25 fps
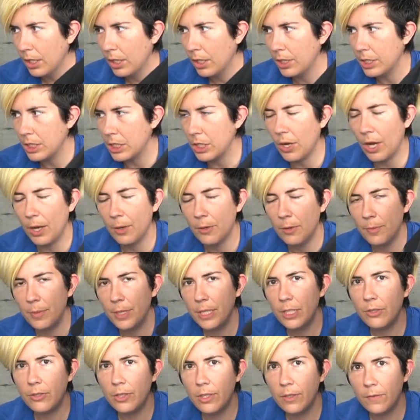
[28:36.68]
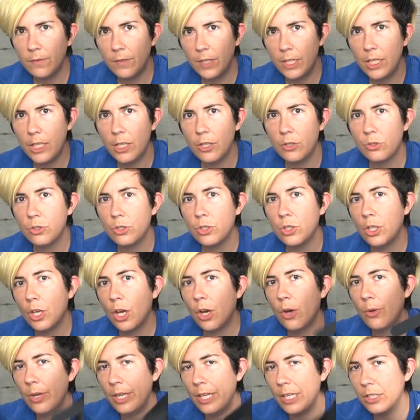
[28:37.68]
So I will be doing videos to
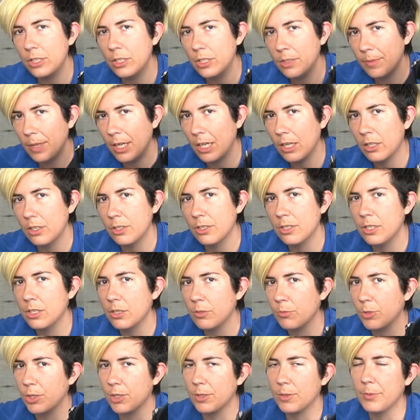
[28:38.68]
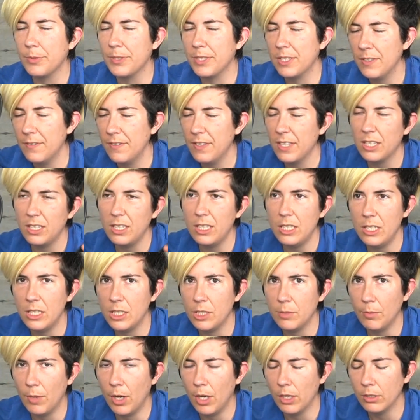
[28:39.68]
go into my harnesses more specifically,
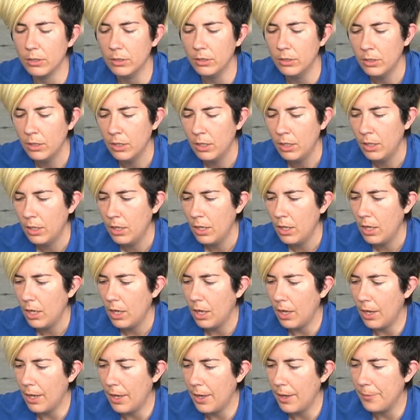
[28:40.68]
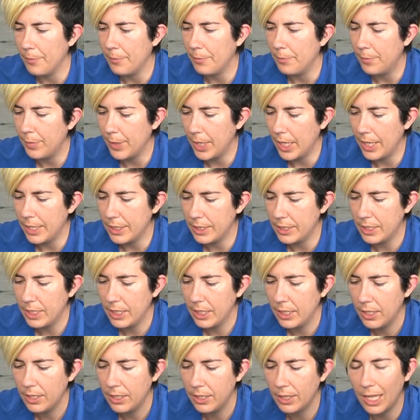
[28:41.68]
each model, but
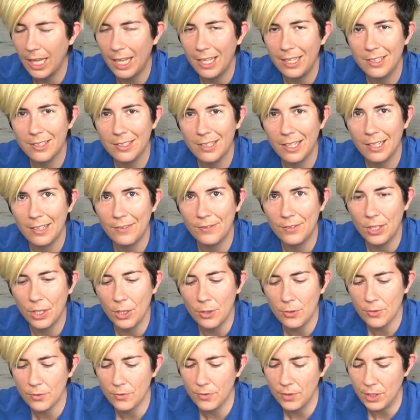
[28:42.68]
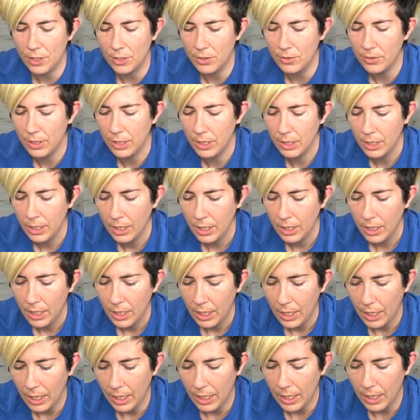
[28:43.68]
that is kind of an overview
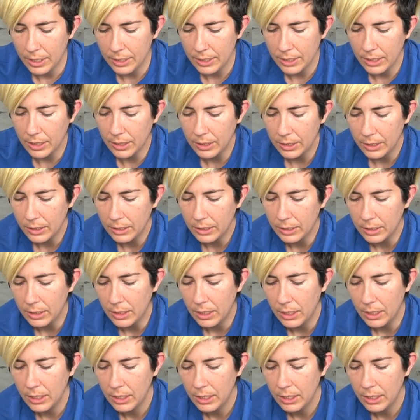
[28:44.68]
and a little